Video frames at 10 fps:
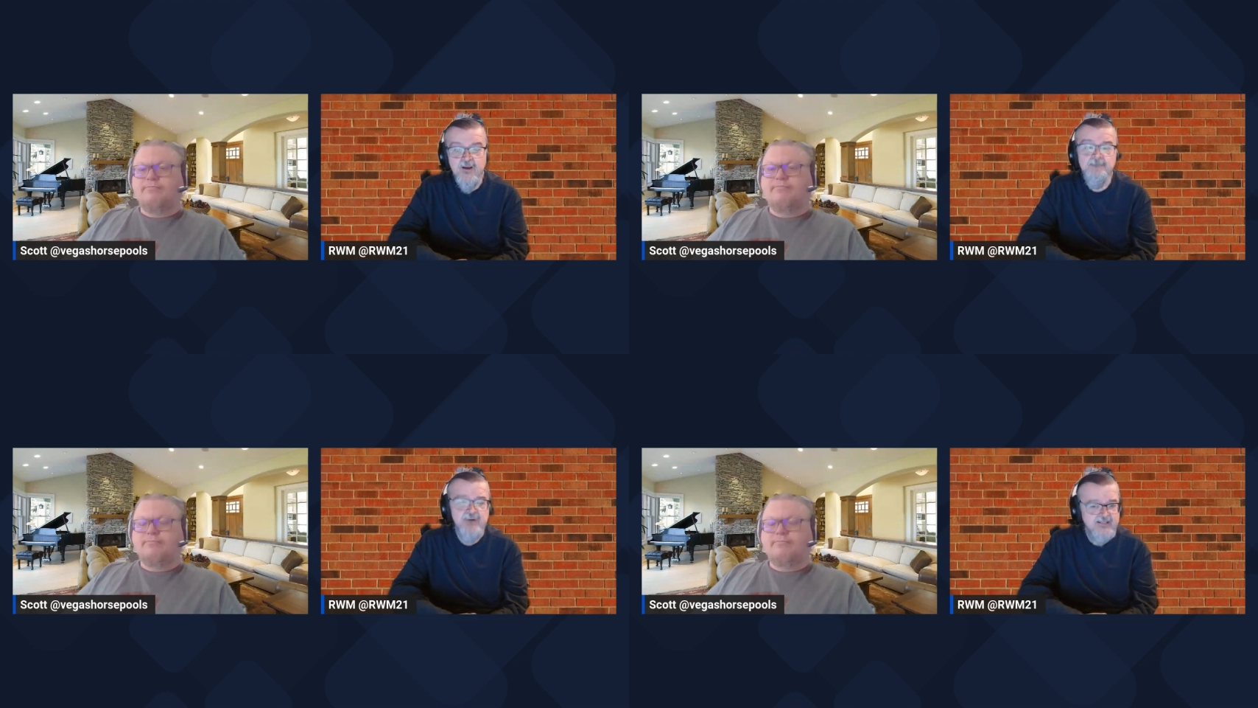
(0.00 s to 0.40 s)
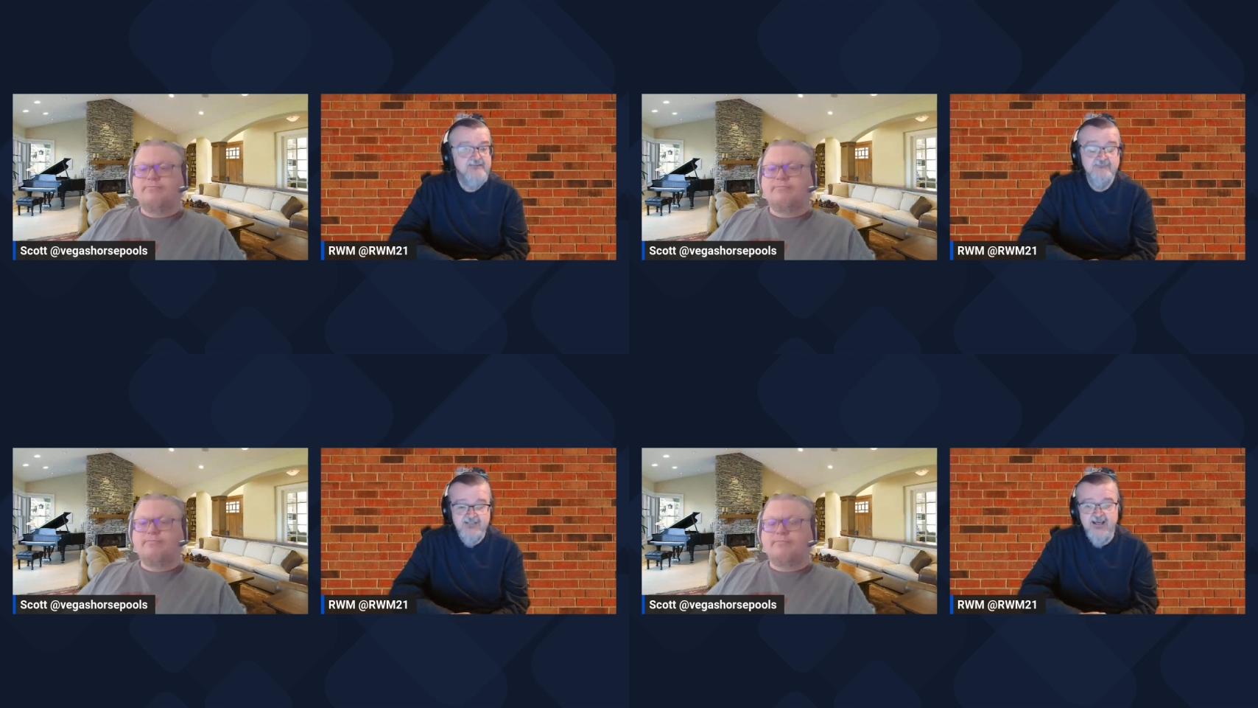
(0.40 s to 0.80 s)
Speaker 1: but
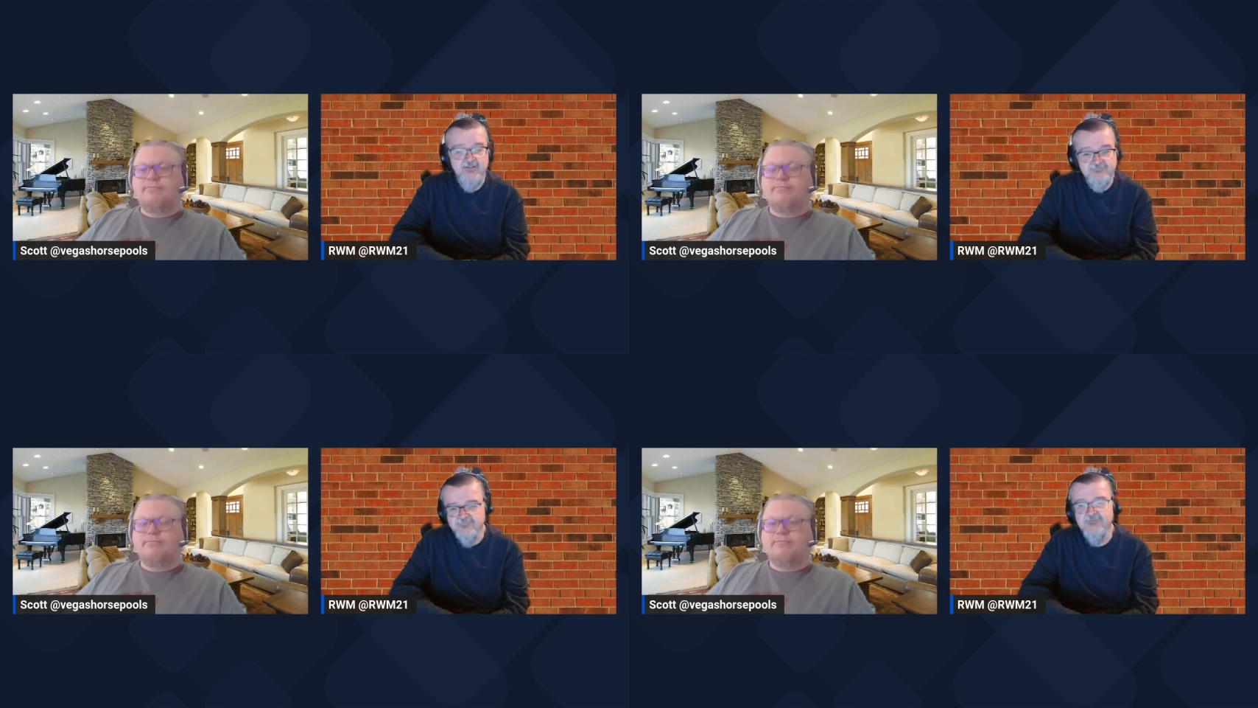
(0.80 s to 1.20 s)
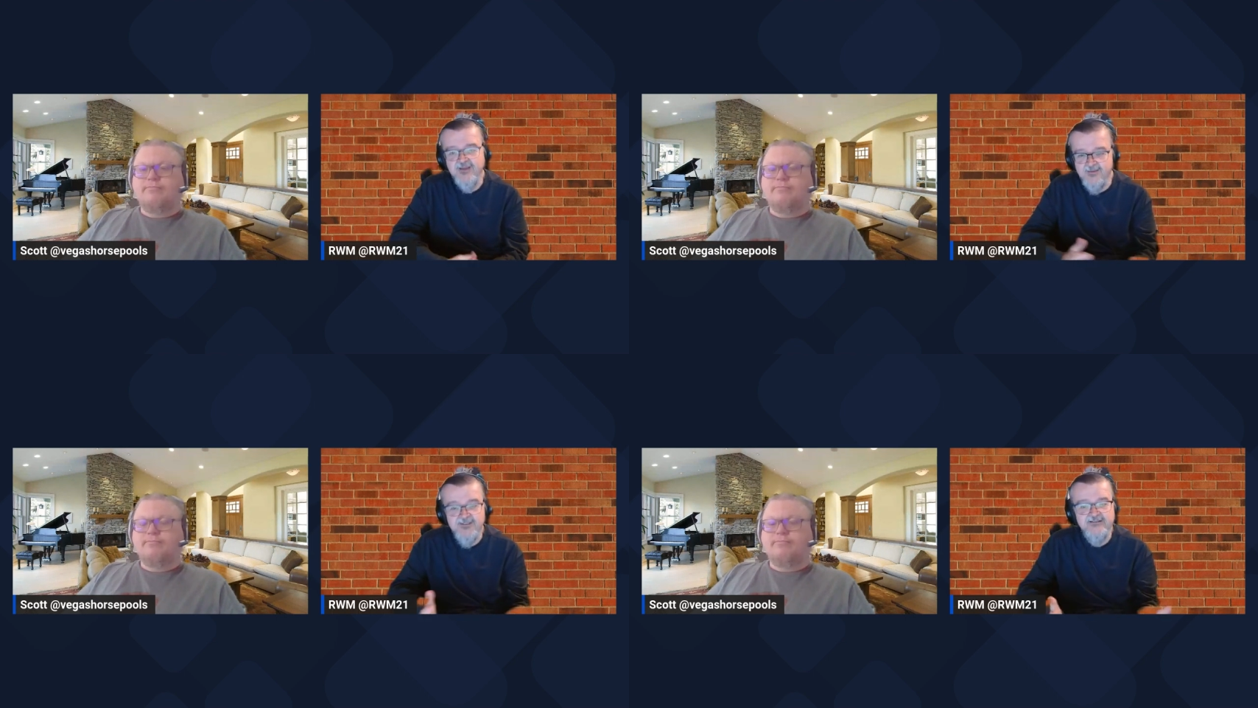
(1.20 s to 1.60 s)
yeah,
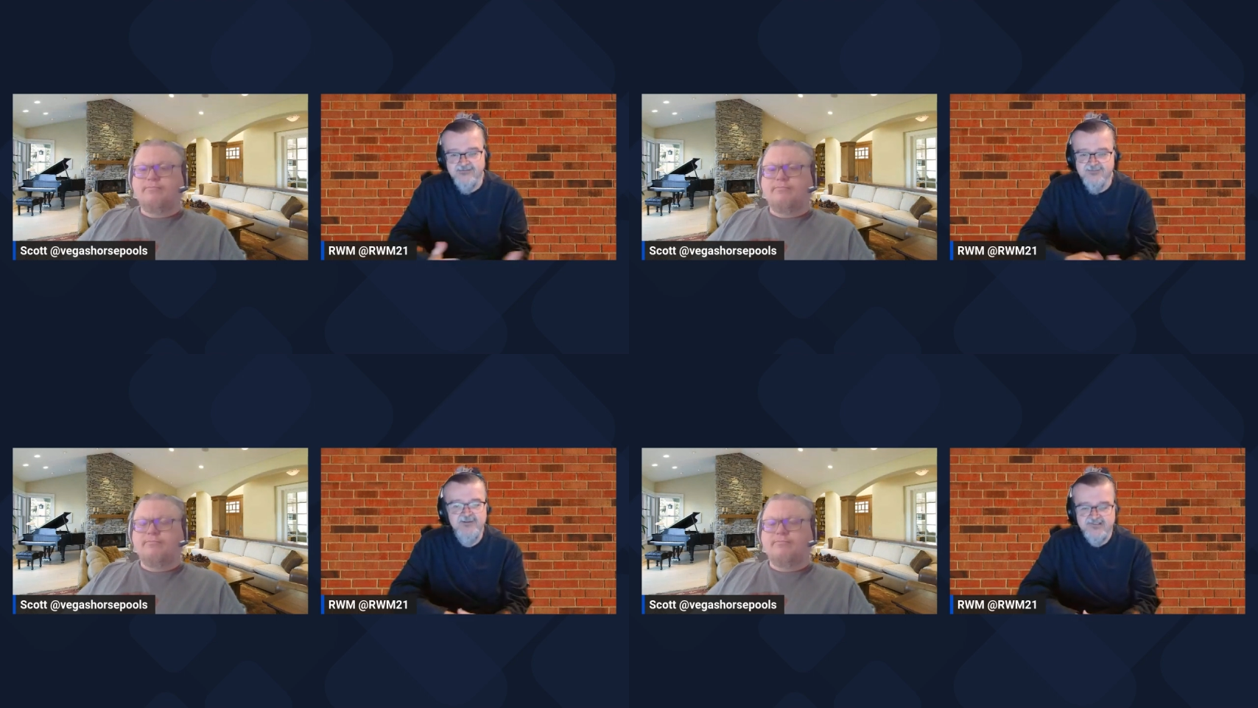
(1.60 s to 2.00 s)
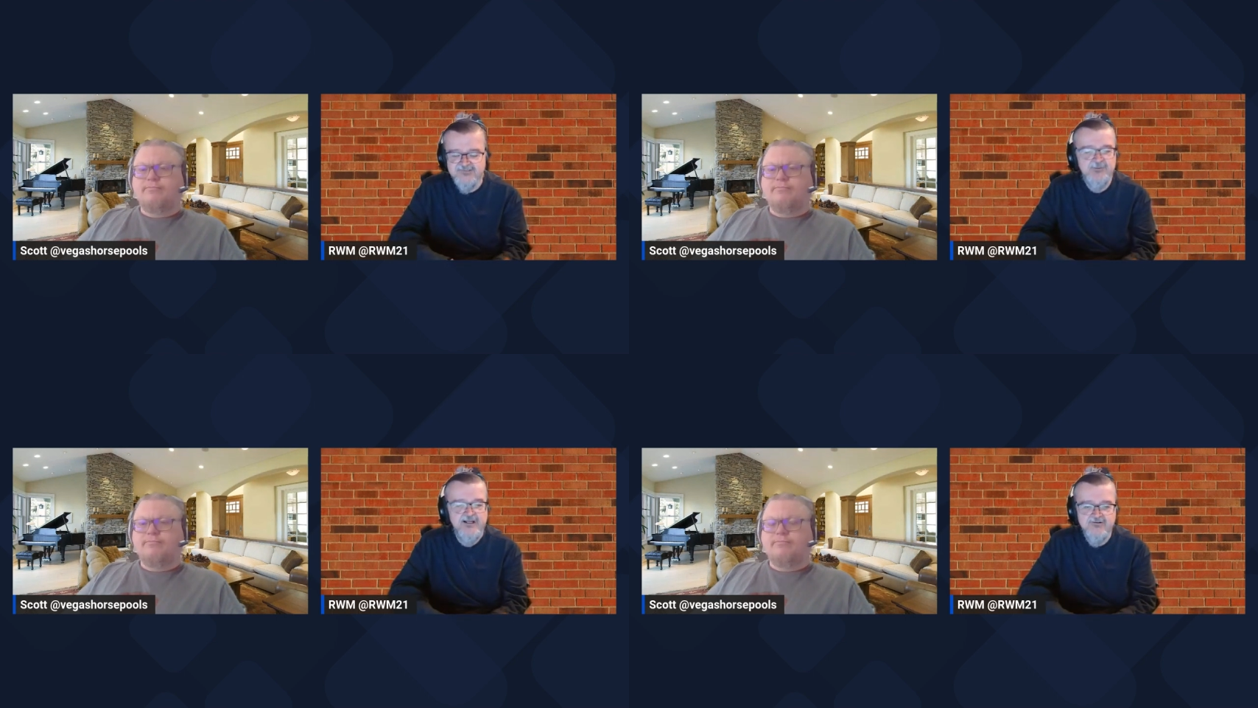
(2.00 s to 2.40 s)
I mean, the biggest
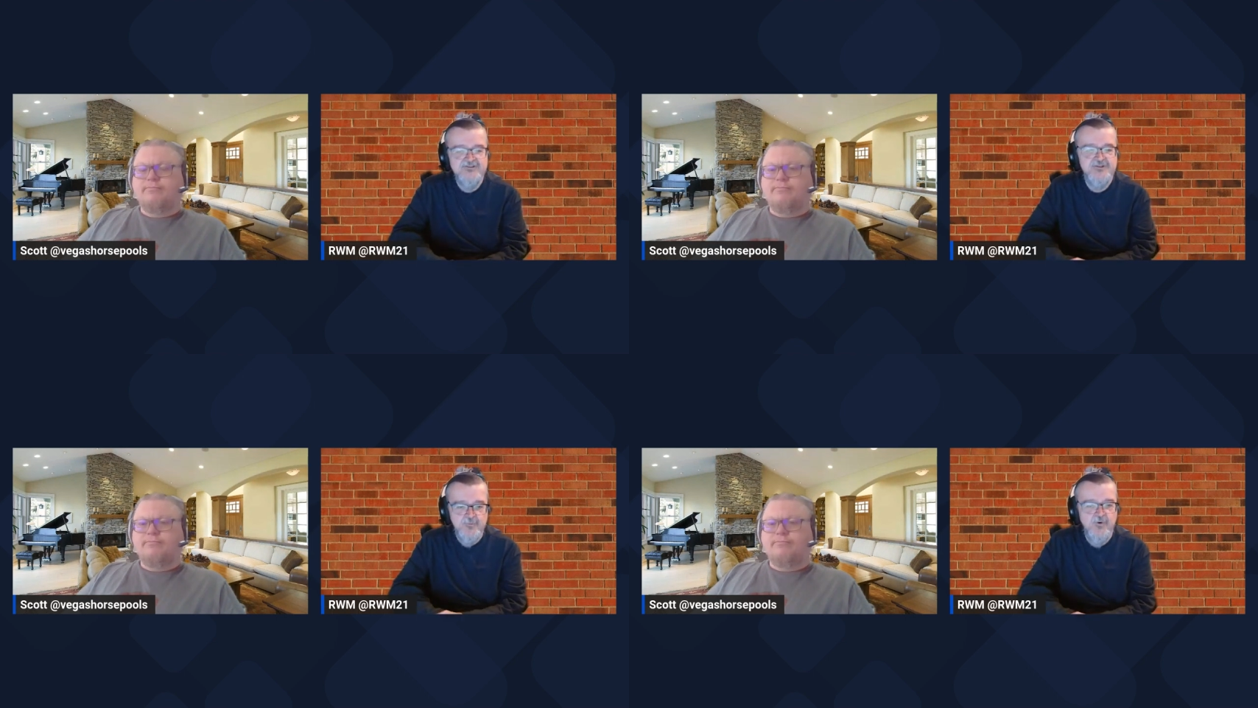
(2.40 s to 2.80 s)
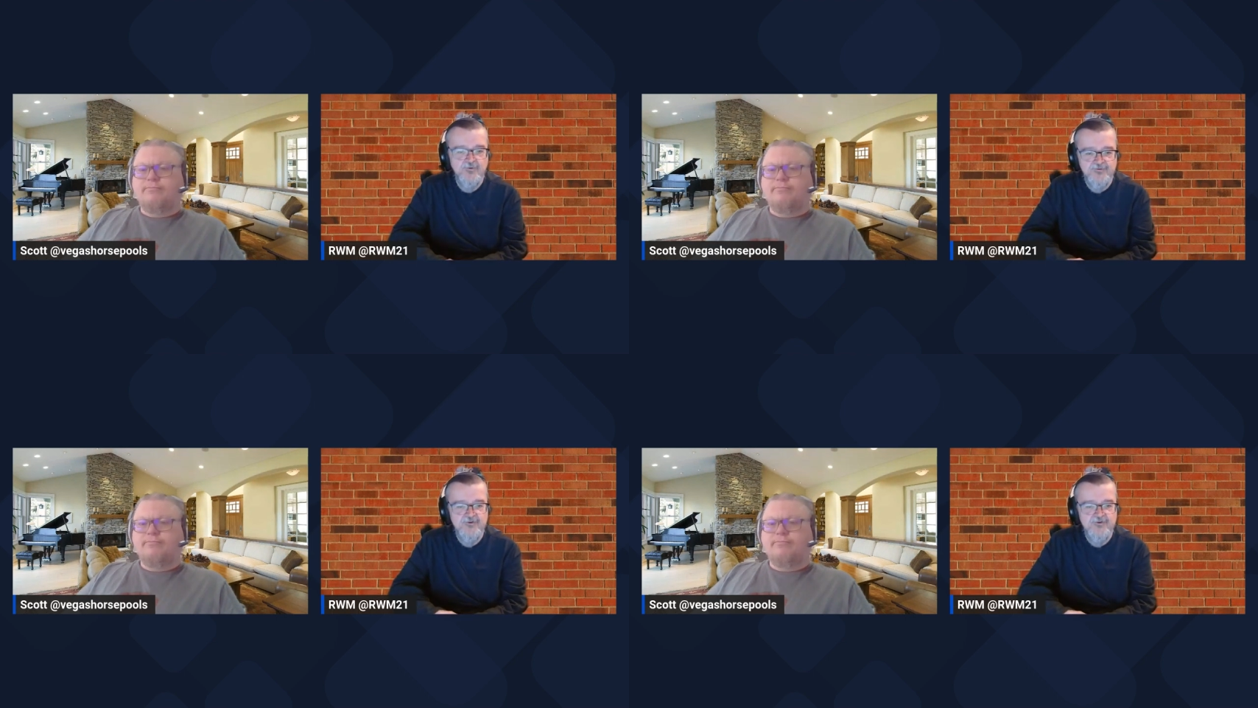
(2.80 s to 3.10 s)
players in the world